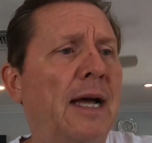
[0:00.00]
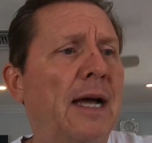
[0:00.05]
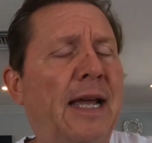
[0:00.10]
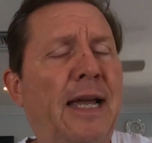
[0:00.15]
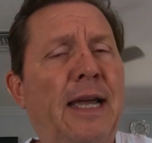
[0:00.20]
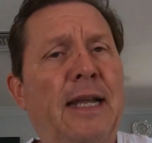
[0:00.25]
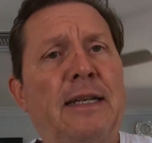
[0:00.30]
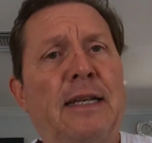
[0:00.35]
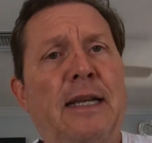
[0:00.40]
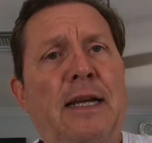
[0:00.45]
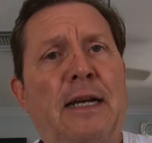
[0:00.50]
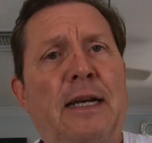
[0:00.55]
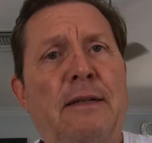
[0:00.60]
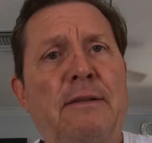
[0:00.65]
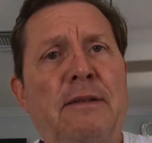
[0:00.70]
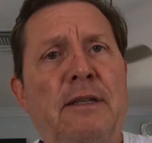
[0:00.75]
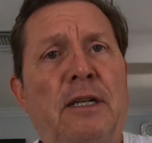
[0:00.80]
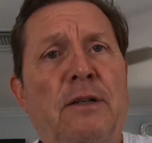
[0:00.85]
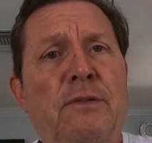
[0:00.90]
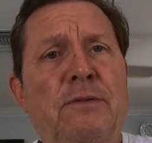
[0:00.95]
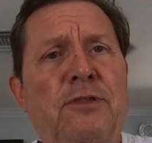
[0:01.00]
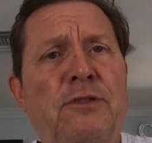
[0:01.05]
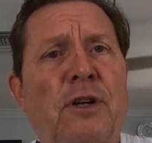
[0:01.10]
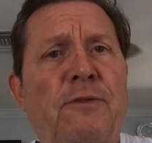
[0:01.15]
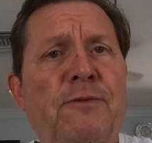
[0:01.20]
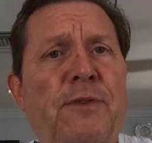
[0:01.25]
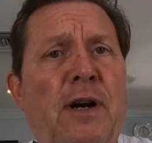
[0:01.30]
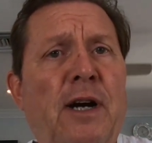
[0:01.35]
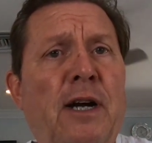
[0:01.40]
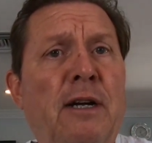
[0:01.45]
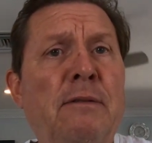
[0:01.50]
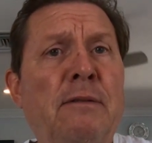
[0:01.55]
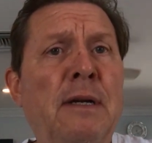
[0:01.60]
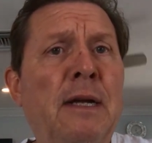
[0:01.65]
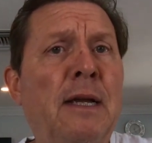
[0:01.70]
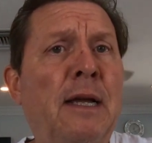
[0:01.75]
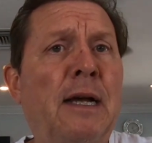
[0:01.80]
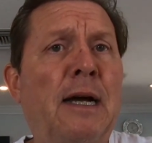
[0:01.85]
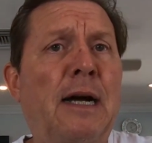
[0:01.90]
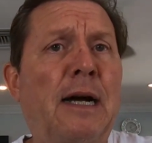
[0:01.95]
And you know, so far
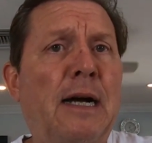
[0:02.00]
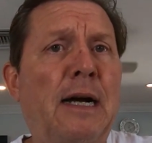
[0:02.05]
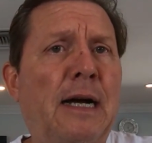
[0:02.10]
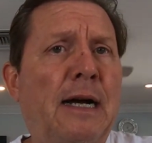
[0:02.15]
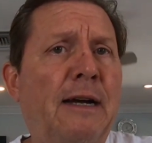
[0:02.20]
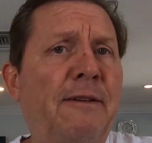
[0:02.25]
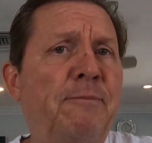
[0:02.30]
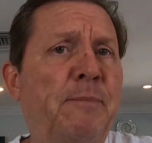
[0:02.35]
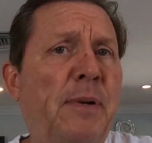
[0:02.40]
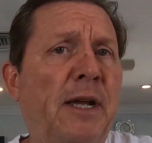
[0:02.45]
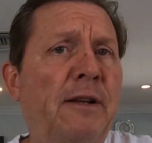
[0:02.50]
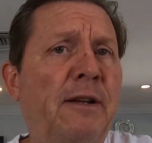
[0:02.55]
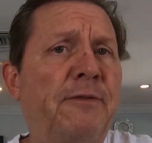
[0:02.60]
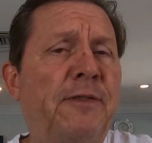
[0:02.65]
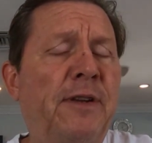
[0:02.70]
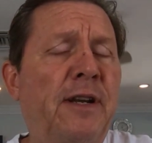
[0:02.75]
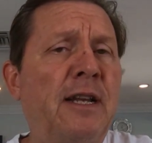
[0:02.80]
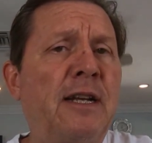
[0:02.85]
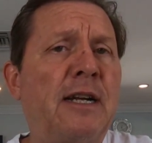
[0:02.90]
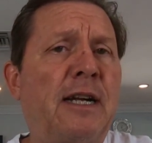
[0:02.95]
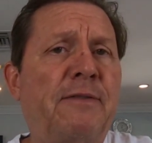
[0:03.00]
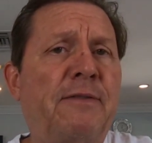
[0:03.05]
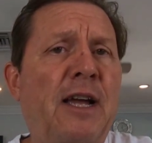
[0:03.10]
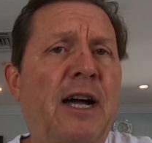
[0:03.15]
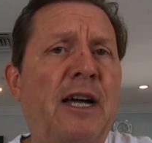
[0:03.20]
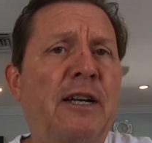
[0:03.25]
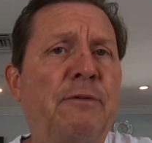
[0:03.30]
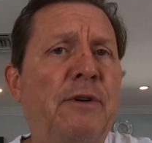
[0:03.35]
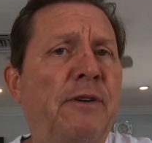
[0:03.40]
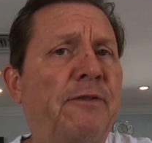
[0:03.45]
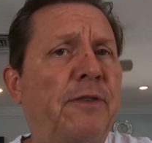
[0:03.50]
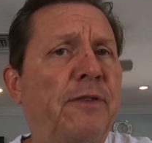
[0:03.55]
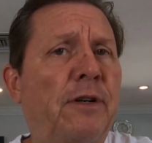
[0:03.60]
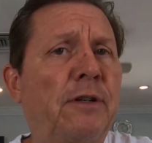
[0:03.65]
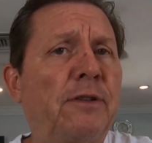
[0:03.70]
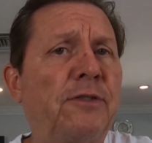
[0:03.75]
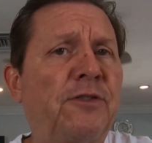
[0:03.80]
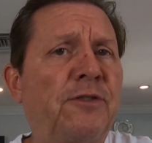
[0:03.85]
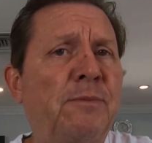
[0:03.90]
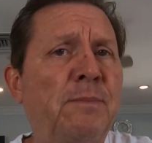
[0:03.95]
I've benefited. I've gotten
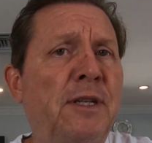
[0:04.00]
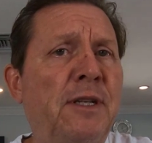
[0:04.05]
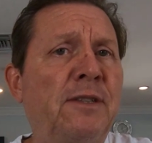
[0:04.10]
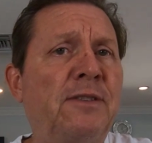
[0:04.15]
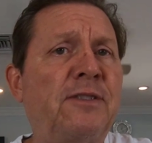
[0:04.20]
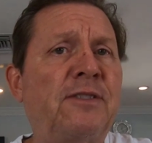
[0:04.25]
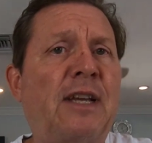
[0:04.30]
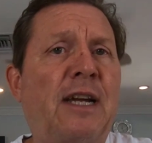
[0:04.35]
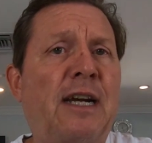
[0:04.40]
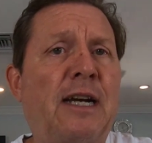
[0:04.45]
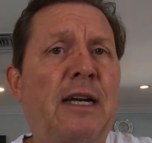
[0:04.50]
referrals from this.